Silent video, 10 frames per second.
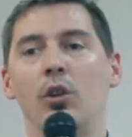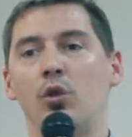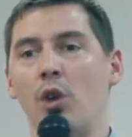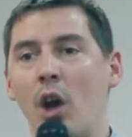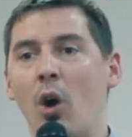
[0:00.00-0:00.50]

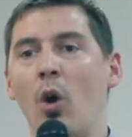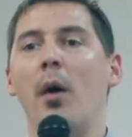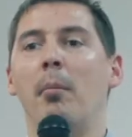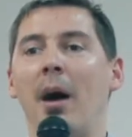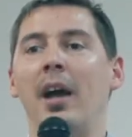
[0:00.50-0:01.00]
to
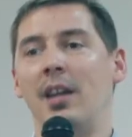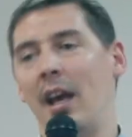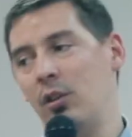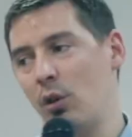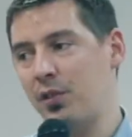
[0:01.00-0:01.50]
know by the
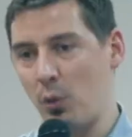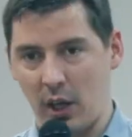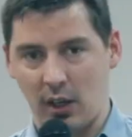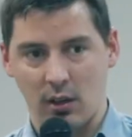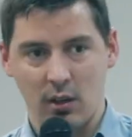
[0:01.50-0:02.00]
end of the
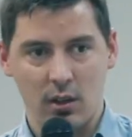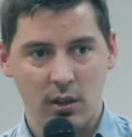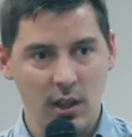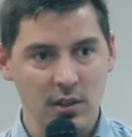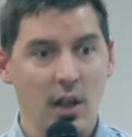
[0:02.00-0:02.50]
week,
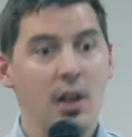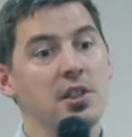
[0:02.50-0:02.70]
yes?